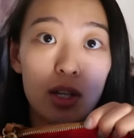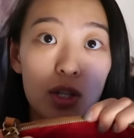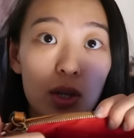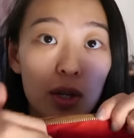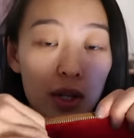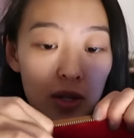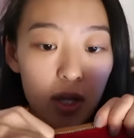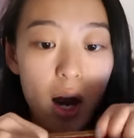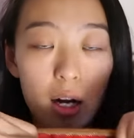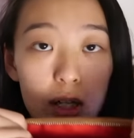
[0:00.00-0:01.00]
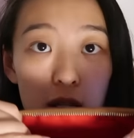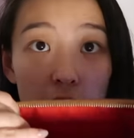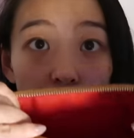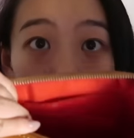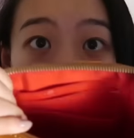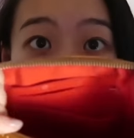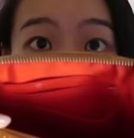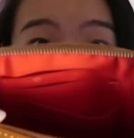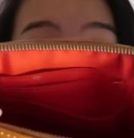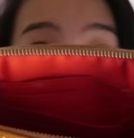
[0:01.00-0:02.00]
So there's card slots
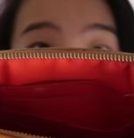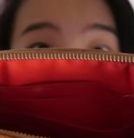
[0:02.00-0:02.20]
here,